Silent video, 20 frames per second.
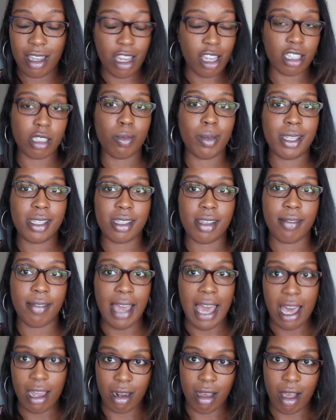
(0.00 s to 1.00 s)

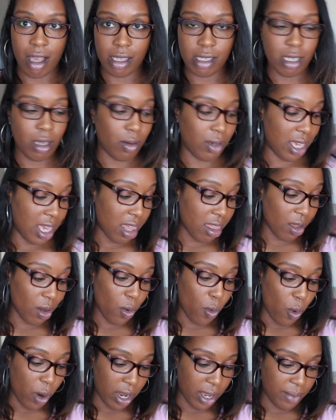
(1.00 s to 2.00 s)
expensive at all. So
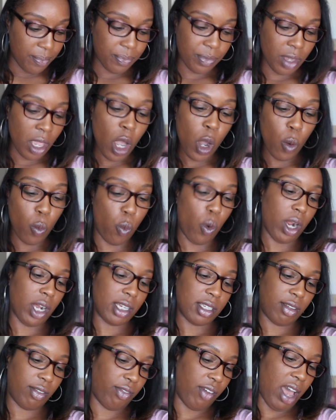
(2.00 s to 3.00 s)
either one
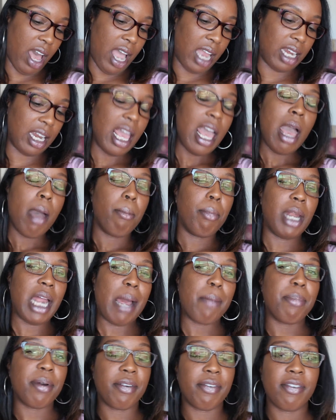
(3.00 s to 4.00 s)
works fine, but
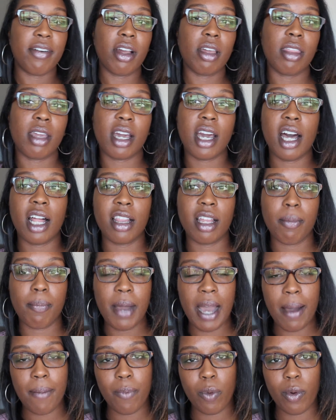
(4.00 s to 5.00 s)
I prefer the
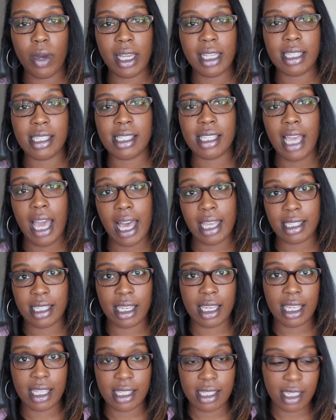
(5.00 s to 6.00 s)
Colourpop ones as
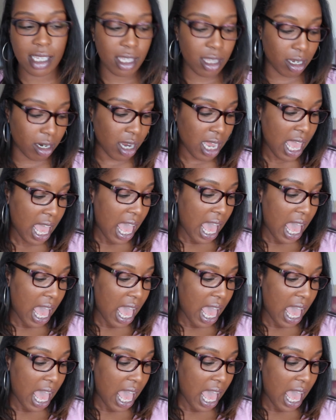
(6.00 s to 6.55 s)
a concealer.